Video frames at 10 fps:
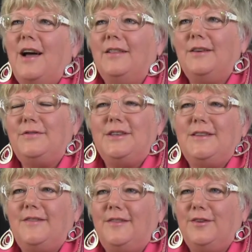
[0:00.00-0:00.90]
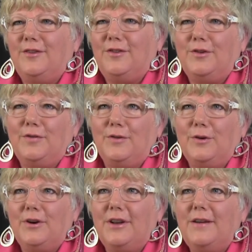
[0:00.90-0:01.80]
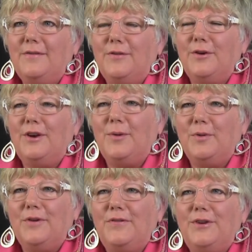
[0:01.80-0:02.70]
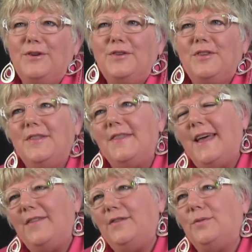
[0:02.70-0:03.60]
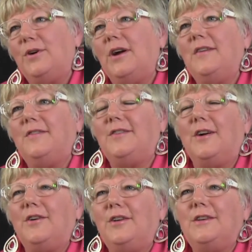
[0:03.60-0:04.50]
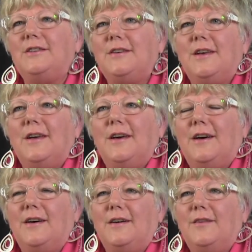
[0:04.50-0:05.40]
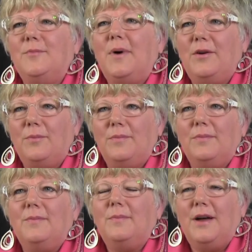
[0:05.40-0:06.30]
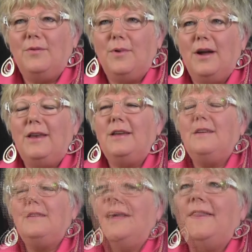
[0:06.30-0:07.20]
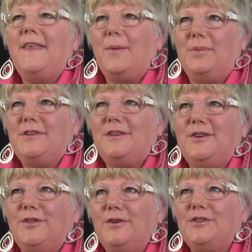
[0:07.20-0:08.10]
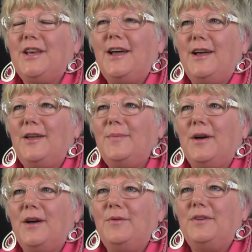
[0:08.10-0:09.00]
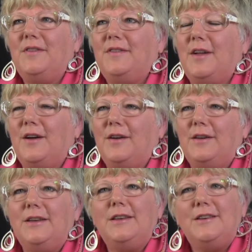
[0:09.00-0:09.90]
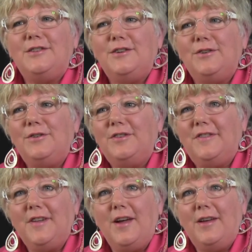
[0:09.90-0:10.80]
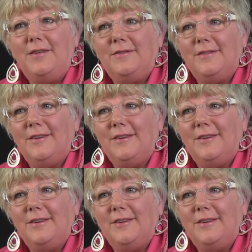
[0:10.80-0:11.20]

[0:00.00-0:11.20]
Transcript: I lived in Sarasota, Florida for a number of years, and that's where I started my writing. That particular time I was in interior design,